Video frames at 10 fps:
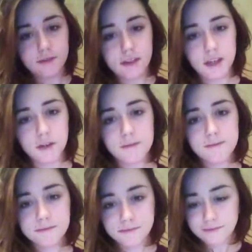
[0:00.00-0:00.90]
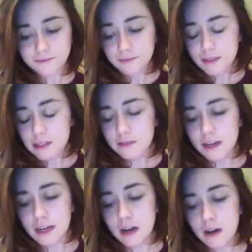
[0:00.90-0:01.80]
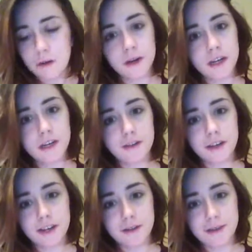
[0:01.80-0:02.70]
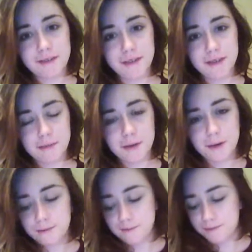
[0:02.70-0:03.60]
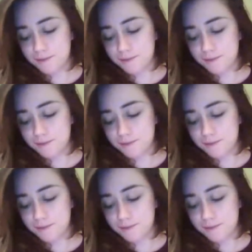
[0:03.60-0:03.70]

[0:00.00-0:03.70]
video right now, I wanted to read you my favorite poem.